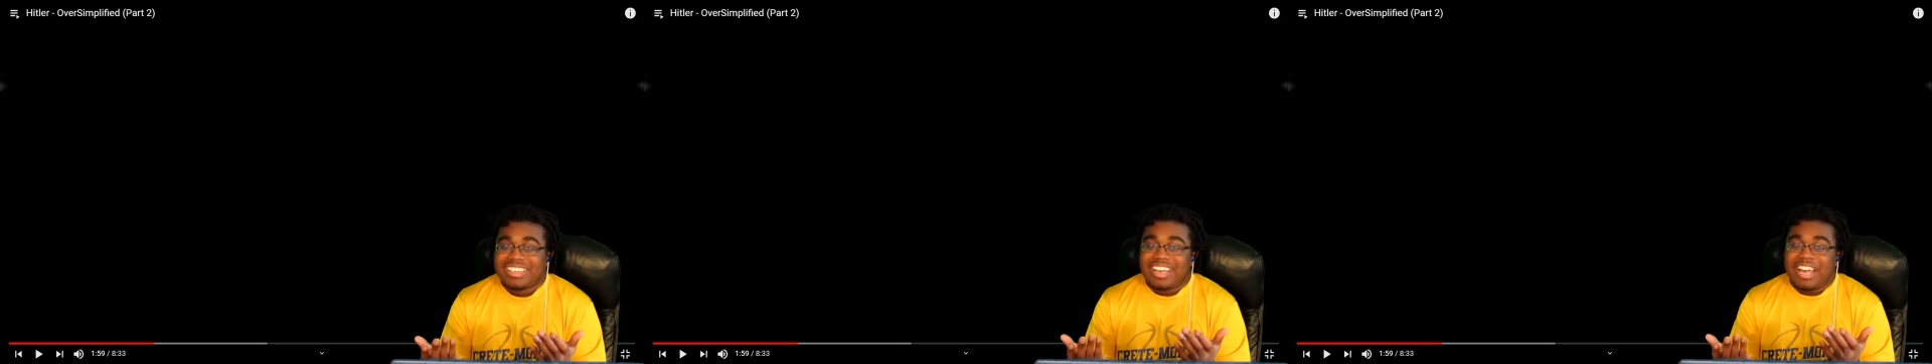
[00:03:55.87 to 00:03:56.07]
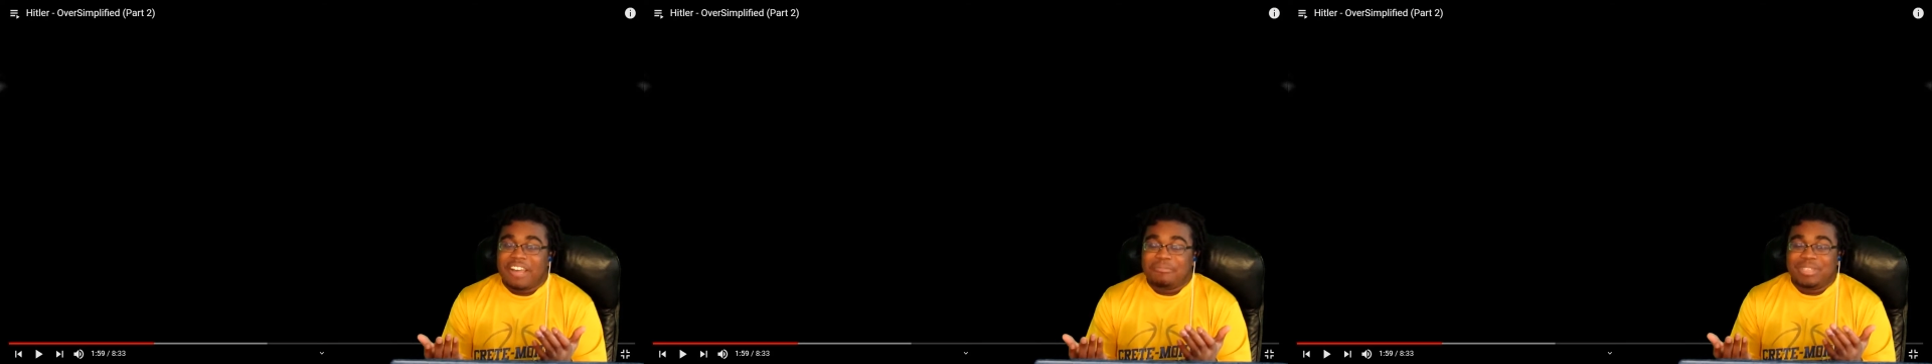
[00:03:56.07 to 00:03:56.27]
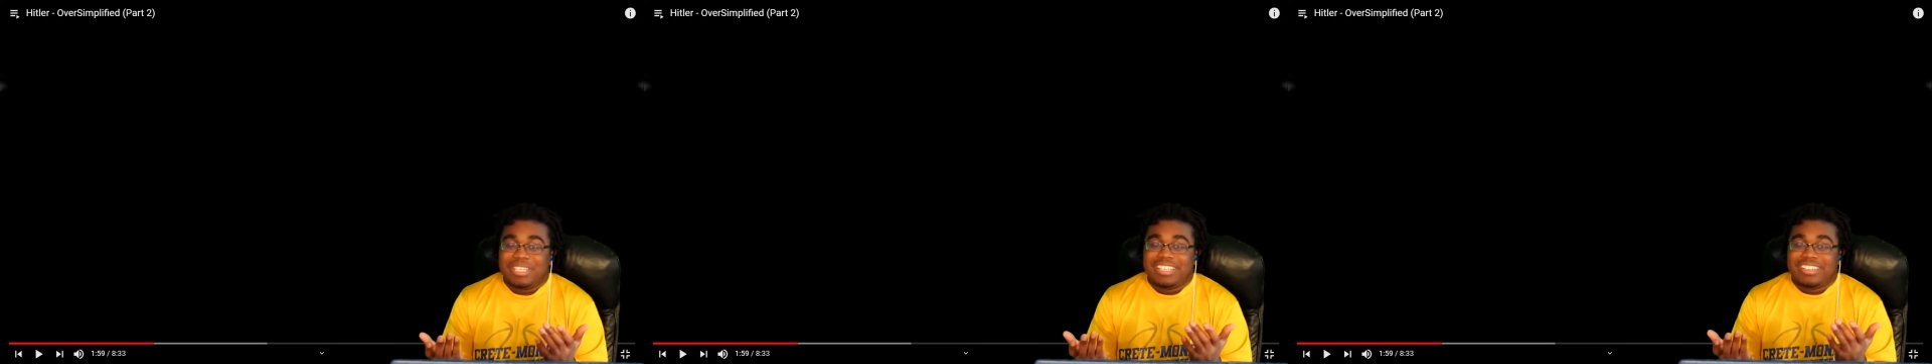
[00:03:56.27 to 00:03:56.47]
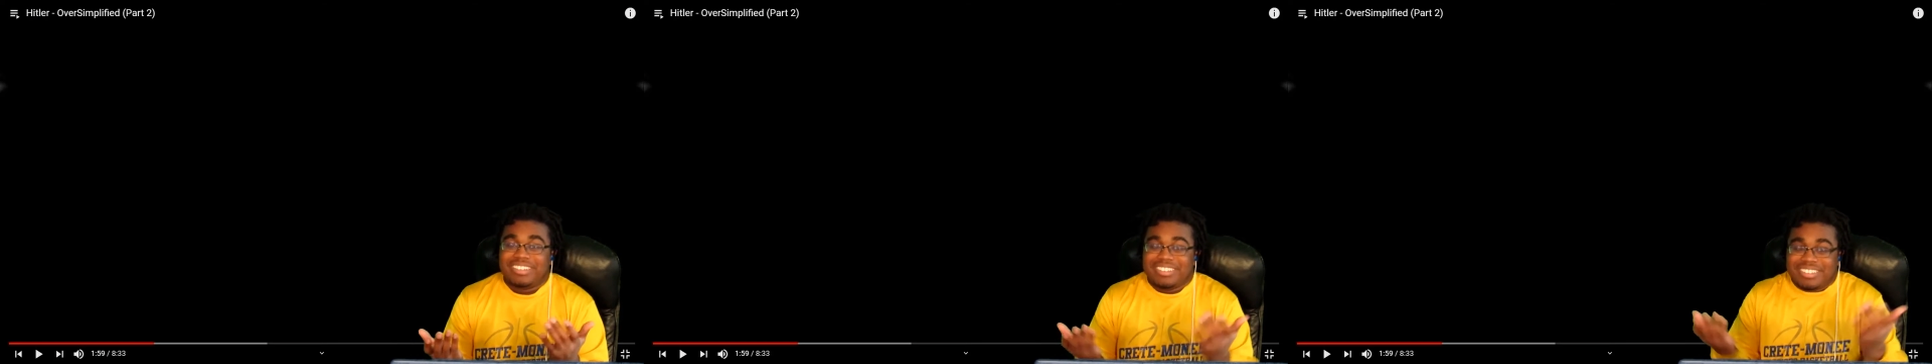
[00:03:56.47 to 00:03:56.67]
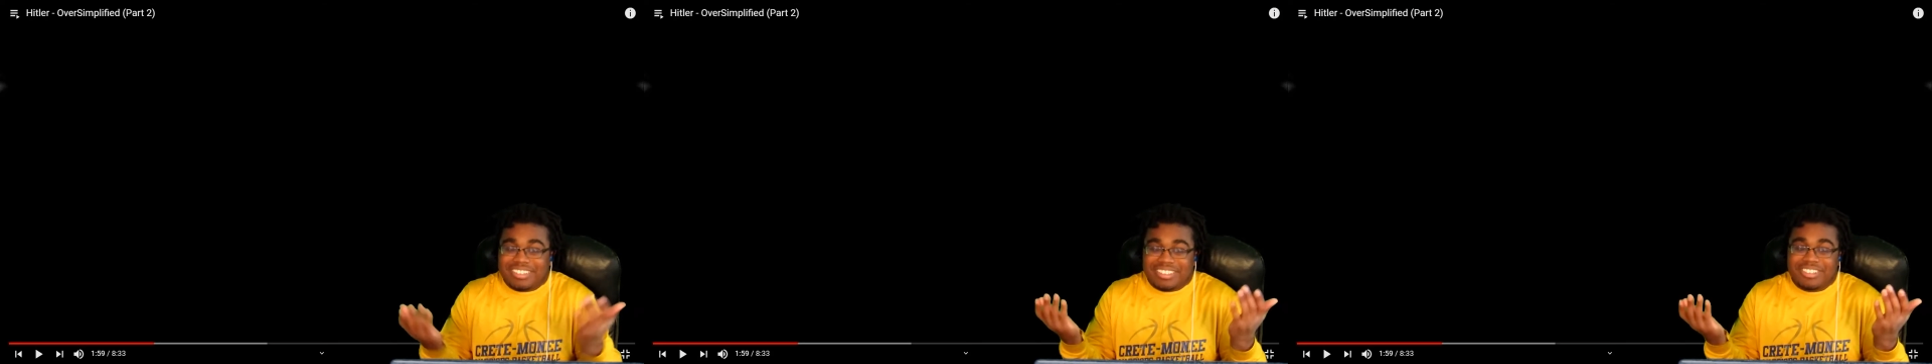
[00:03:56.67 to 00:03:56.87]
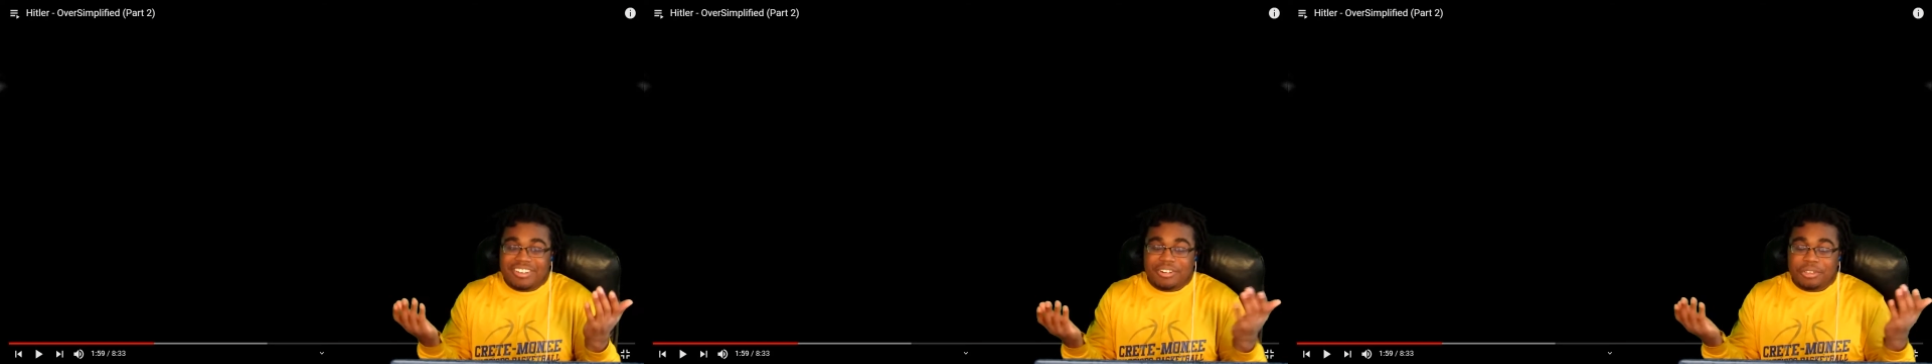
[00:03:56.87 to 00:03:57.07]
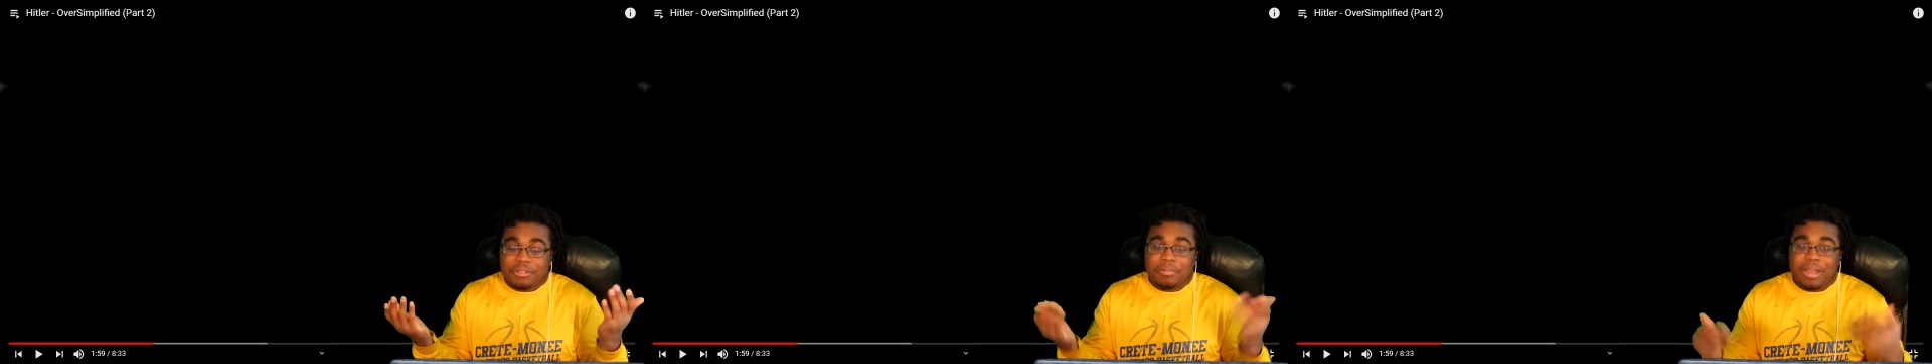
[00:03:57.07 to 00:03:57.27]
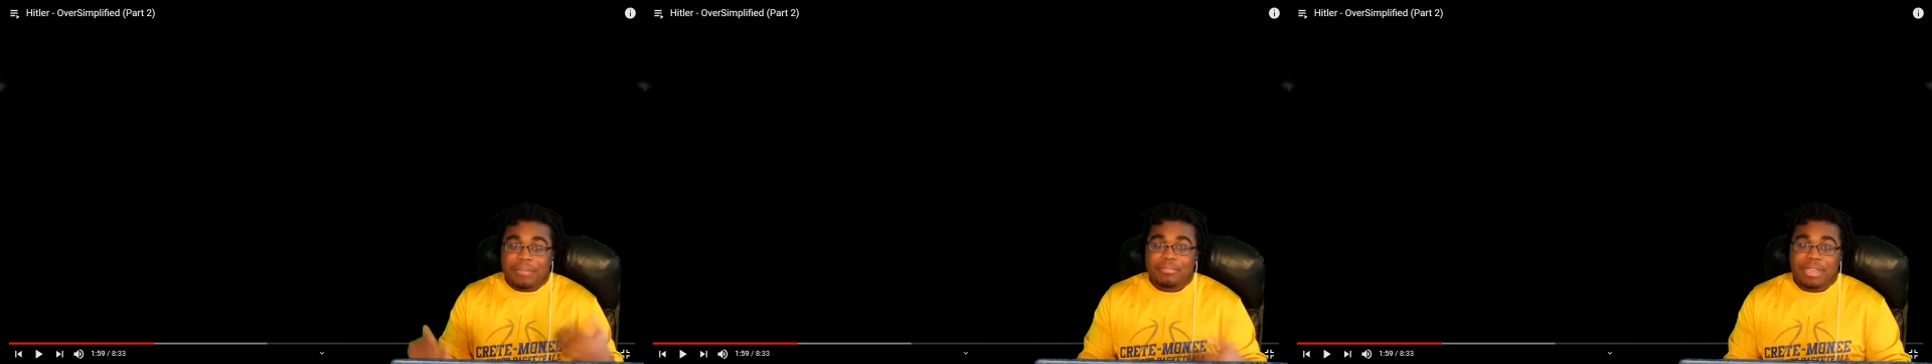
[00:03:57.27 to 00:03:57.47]
I mean, you know, you
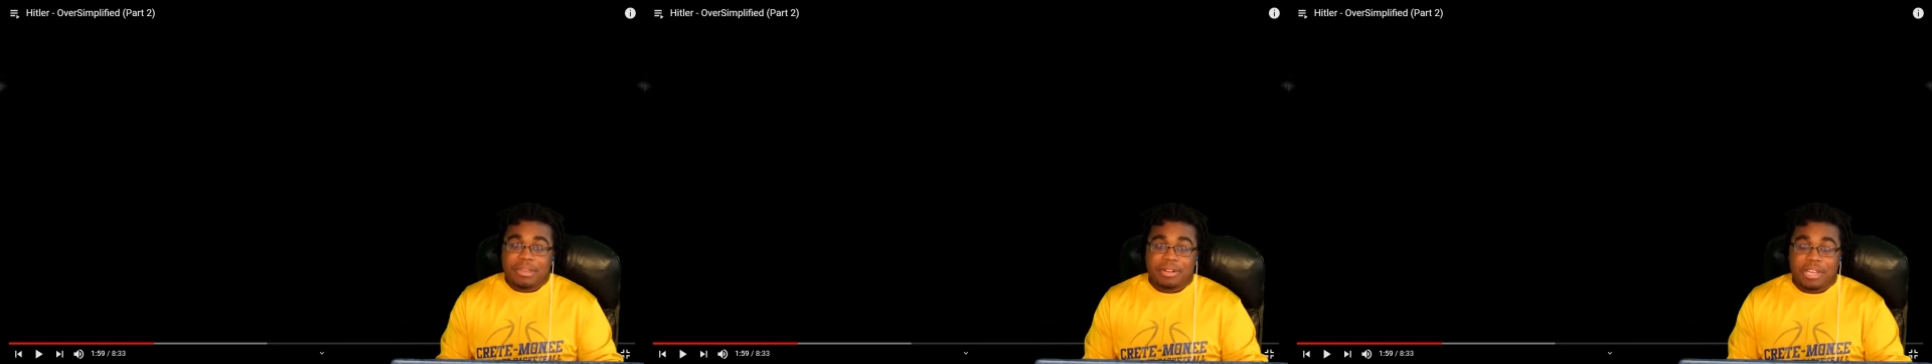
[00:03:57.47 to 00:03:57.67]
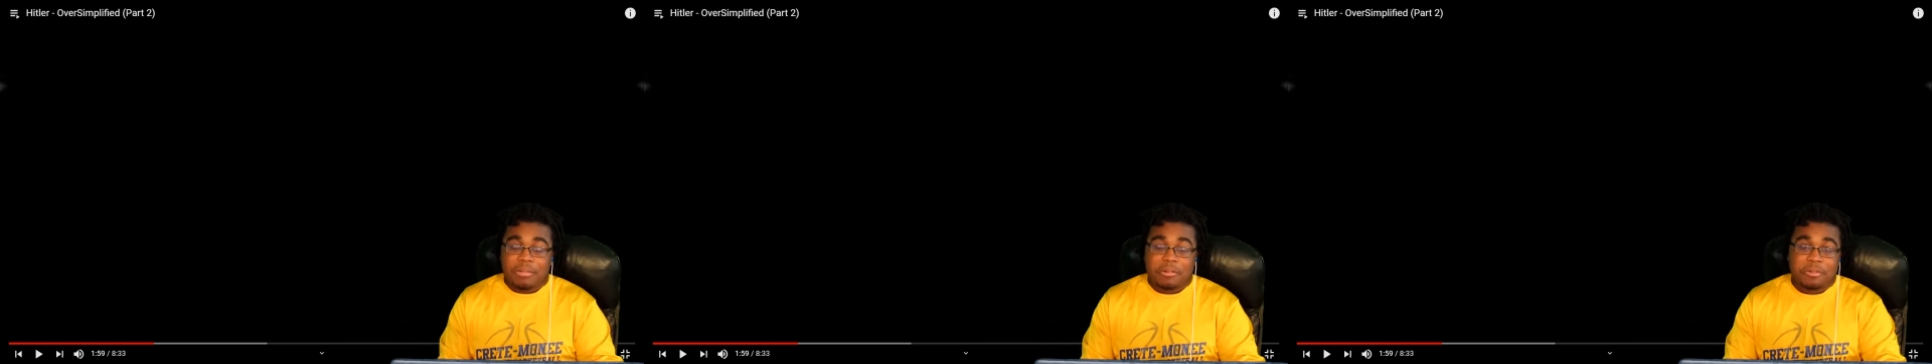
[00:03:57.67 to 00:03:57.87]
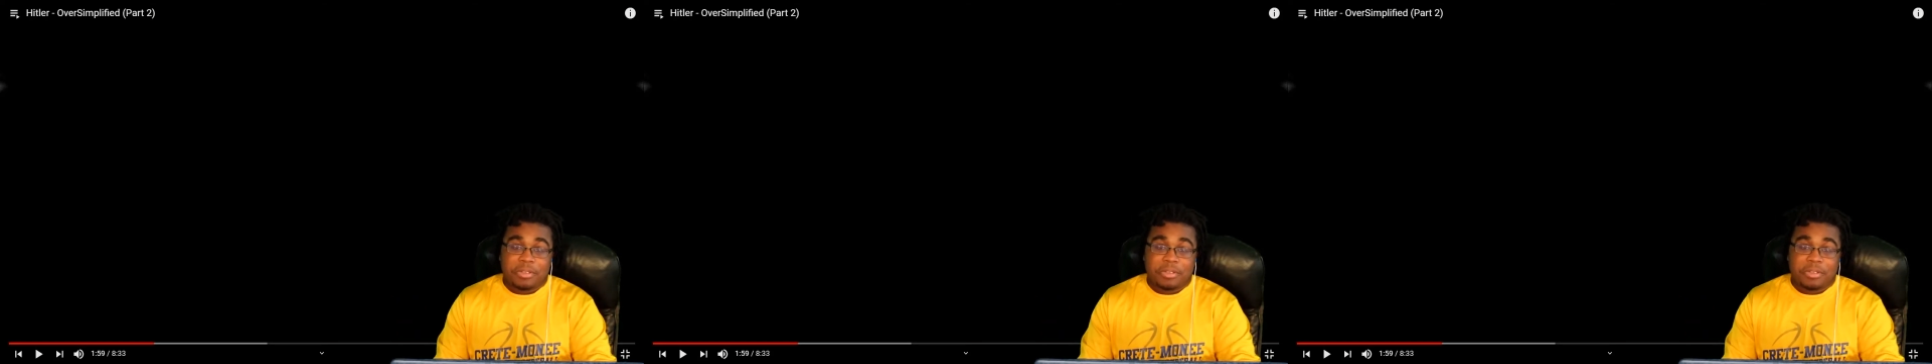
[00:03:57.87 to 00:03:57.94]
might be able to come up